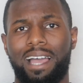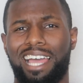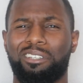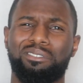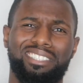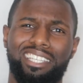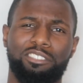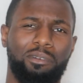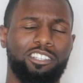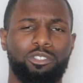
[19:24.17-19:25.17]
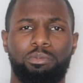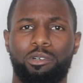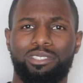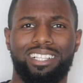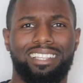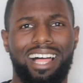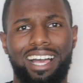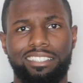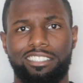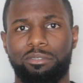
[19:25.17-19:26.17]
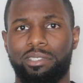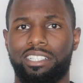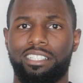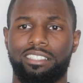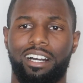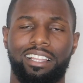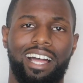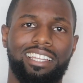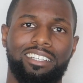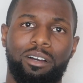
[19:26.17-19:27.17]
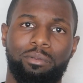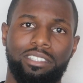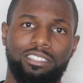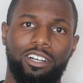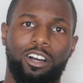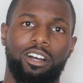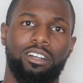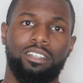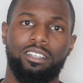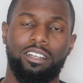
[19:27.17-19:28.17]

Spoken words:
I don't take sponsored posts a lot just because a lot of companies are